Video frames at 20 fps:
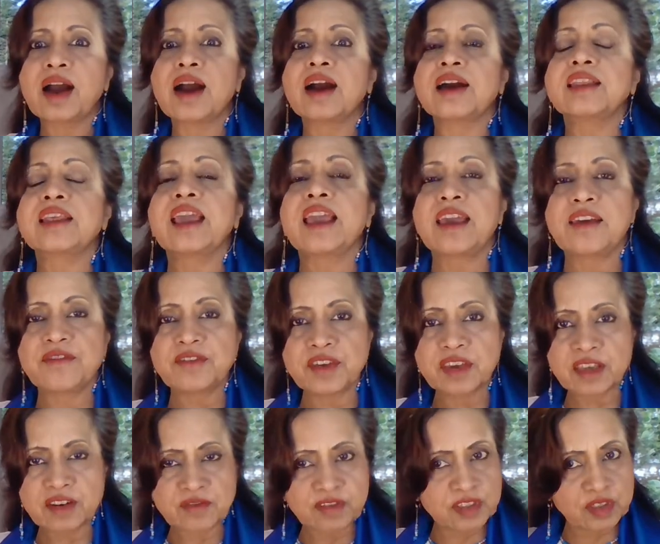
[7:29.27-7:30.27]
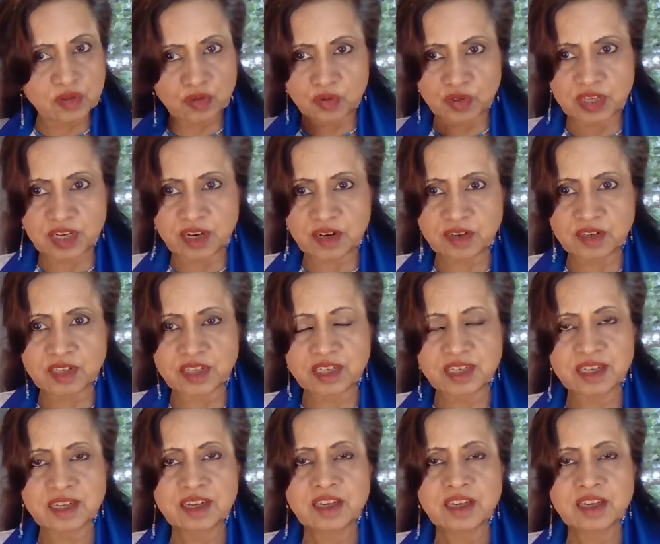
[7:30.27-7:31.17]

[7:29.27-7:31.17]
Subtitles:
are heavier with no charge,